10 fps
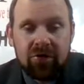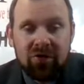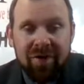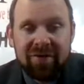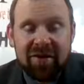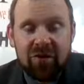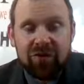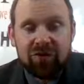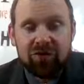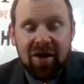Travis
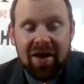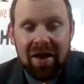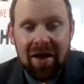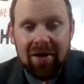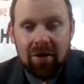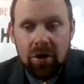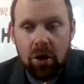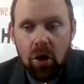Kelce, their tight end,